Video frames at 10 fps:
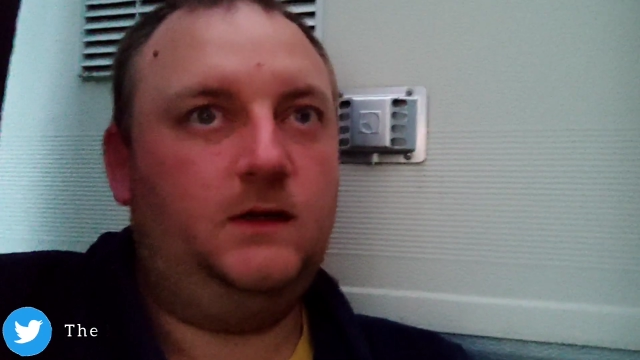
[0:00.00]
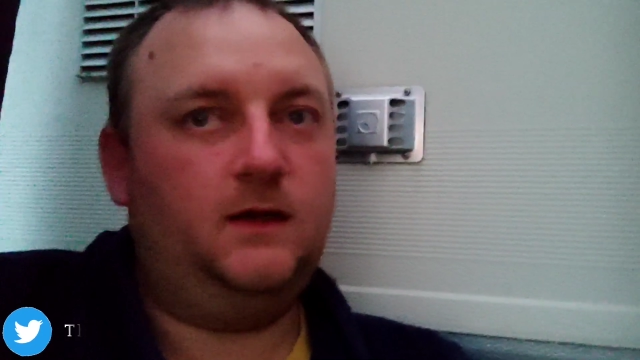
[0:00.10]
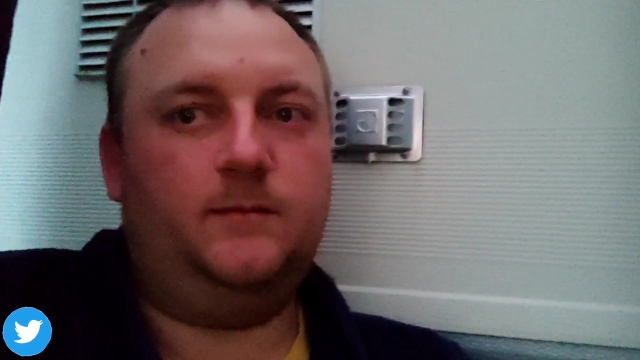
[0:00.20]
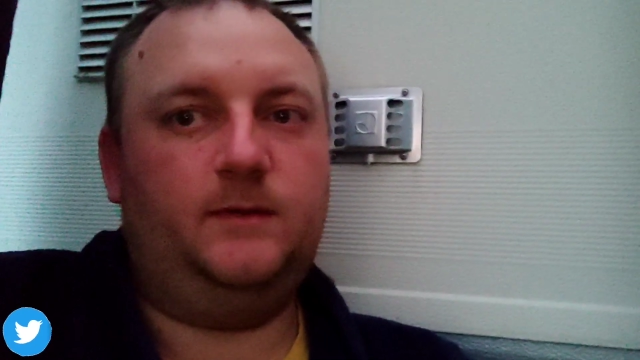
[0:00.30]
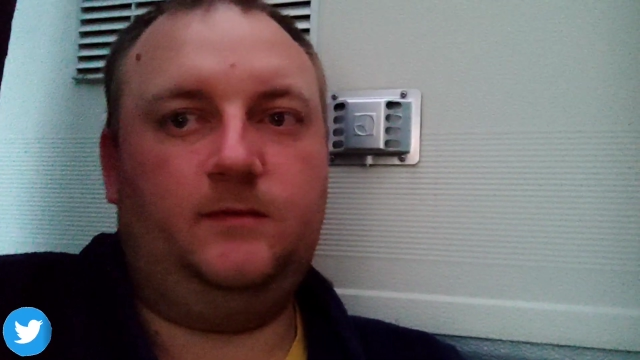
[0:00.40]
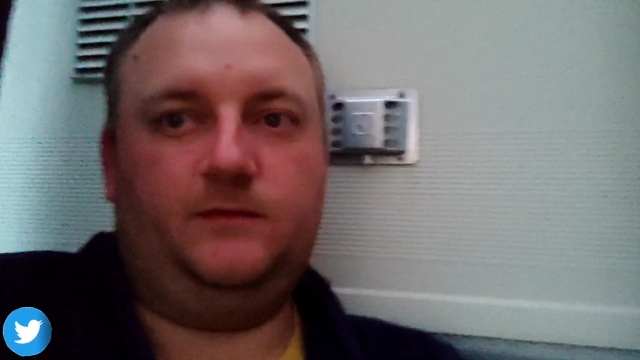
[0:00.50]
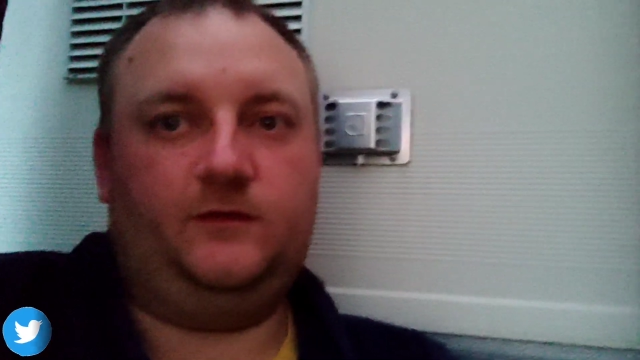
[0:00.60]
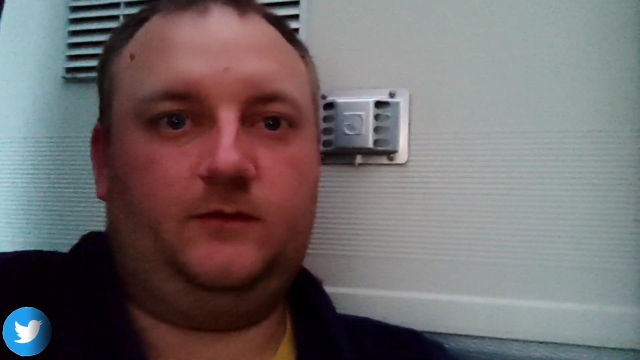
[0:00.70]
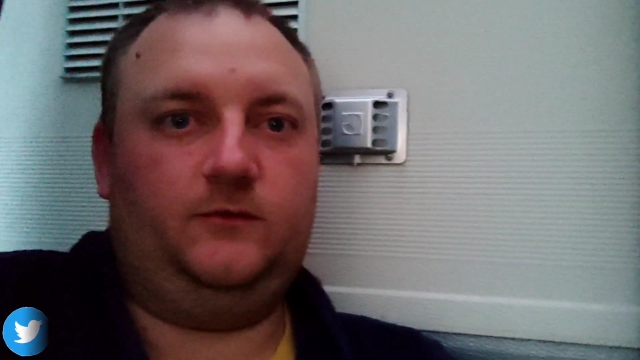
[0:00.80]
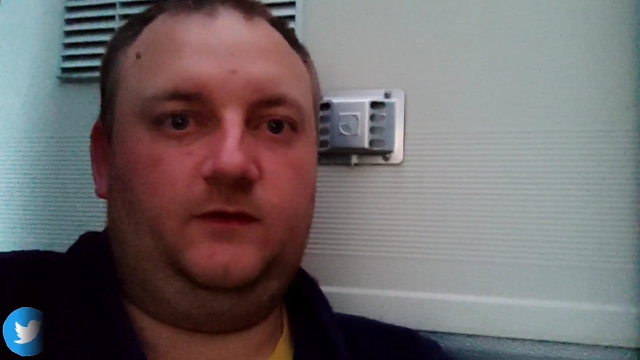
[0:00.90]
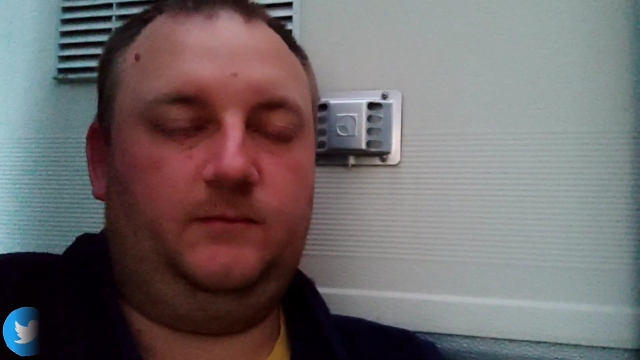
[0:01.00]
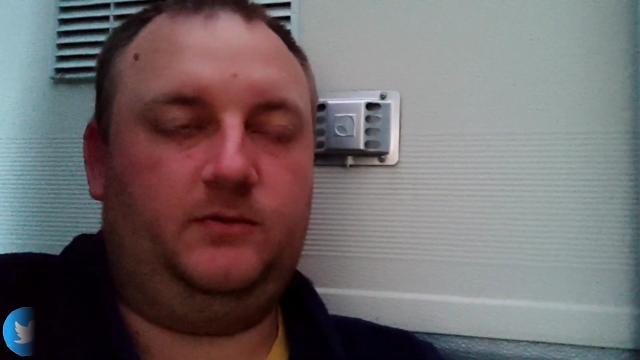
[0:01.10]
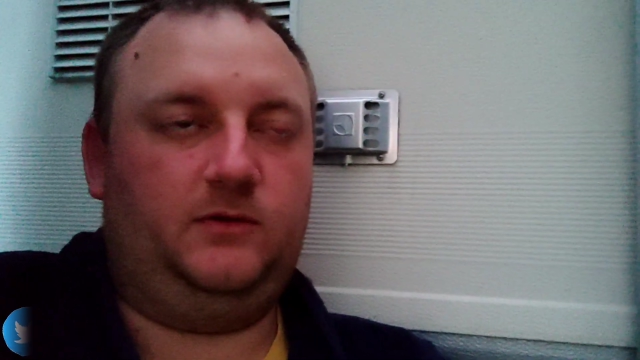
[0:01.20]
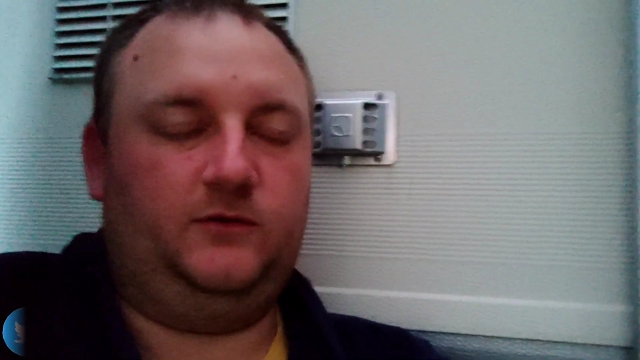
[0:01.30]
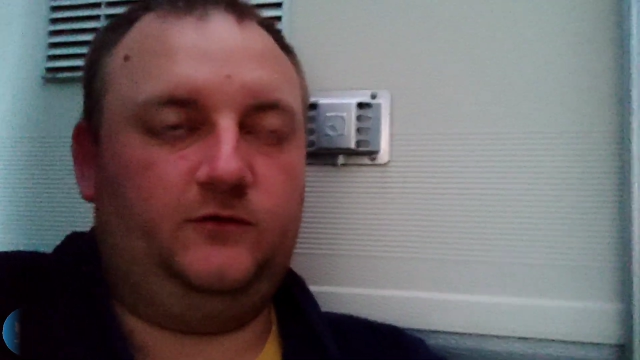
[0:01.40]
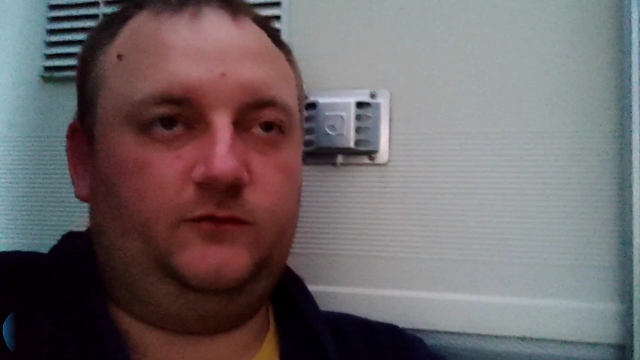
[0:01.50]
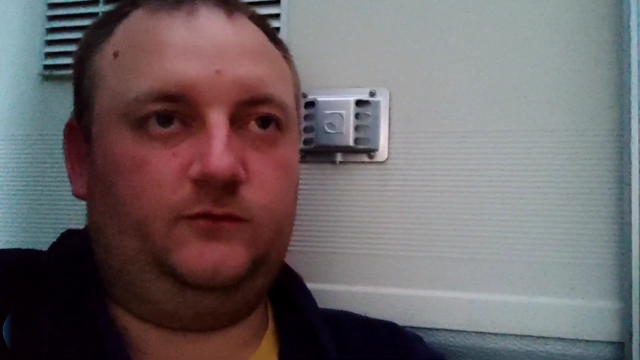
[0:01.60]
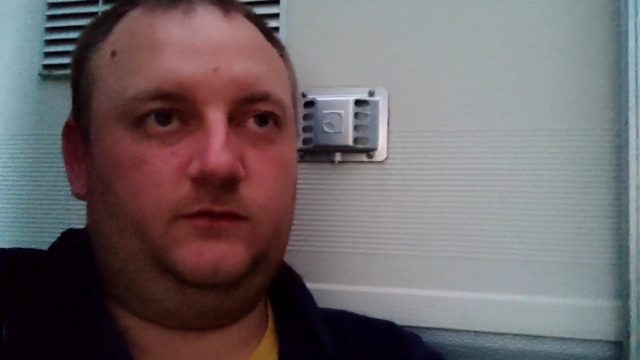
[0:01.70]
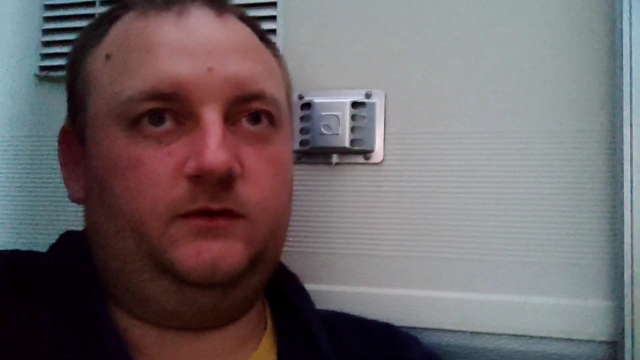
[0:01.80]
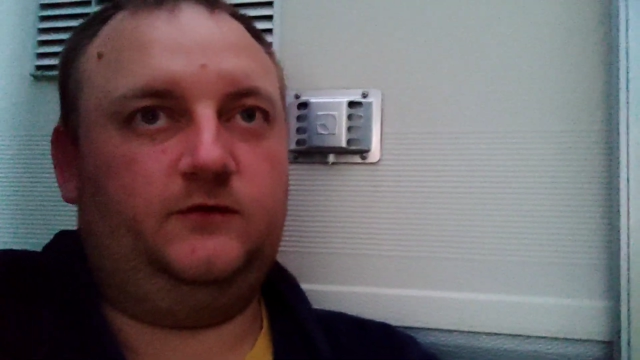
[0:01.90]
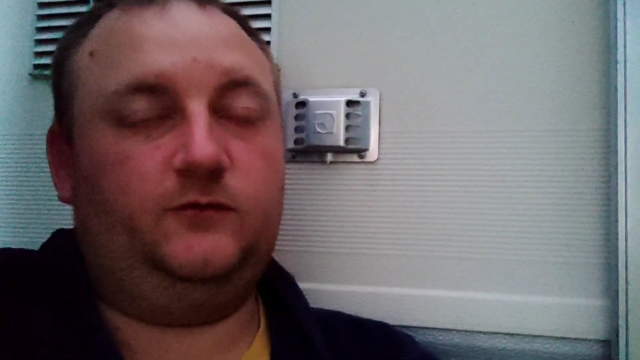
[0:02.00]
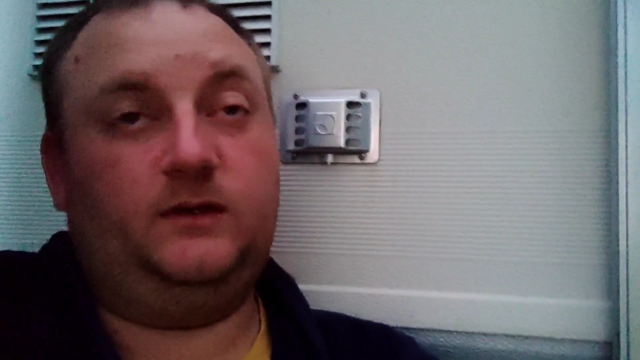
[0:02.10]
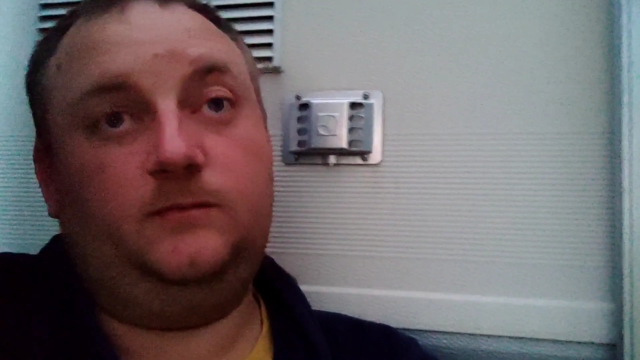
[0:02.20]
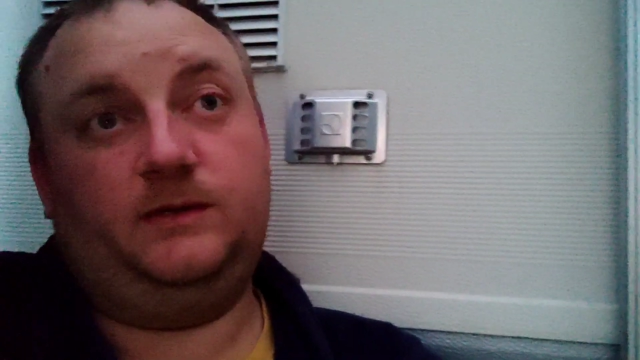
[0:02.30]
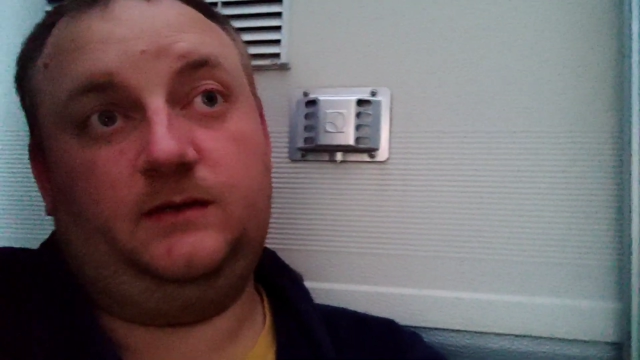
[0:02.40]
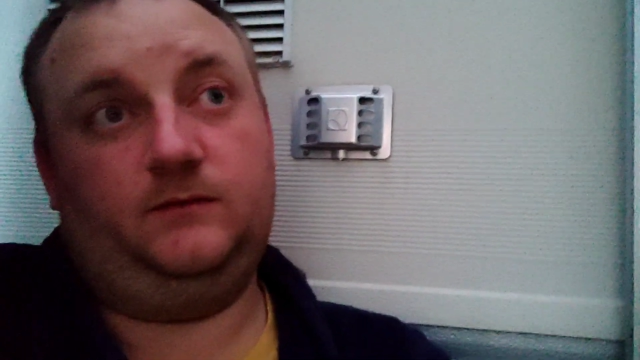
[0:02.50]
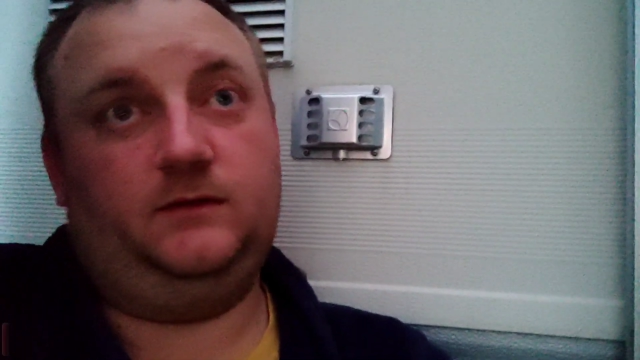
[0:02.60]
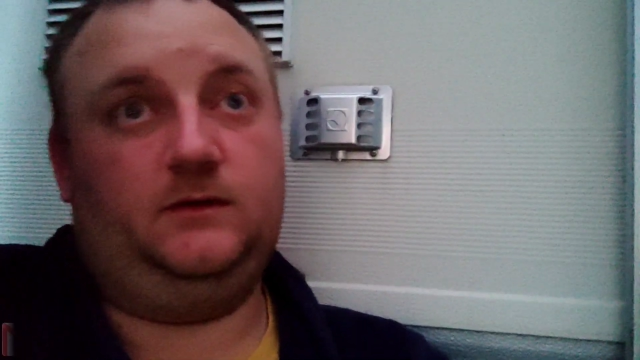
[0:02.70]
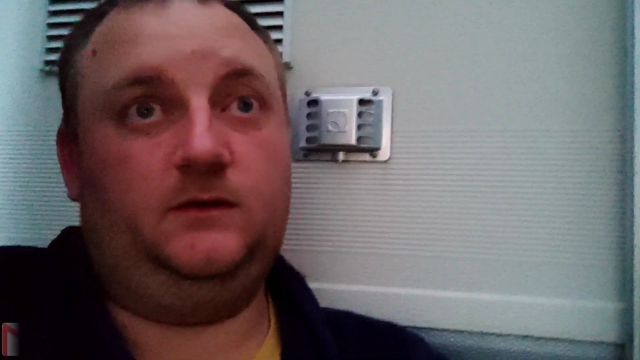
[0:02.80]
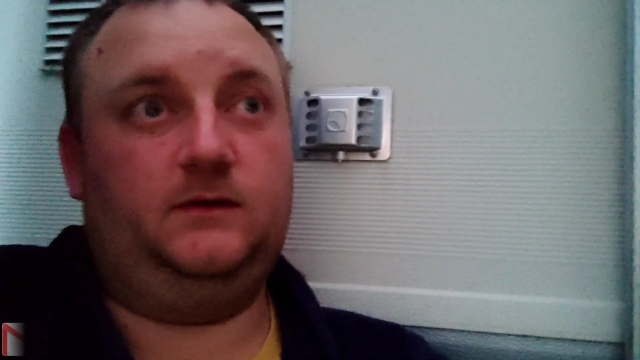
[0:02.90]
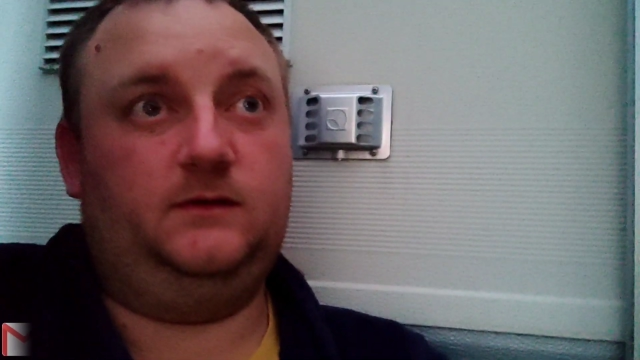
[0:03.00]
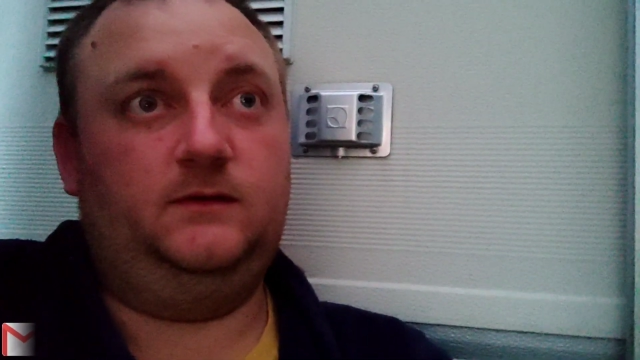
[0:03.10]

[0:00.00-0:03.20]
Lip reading: remember if I told you the prices or not. It's £12 a night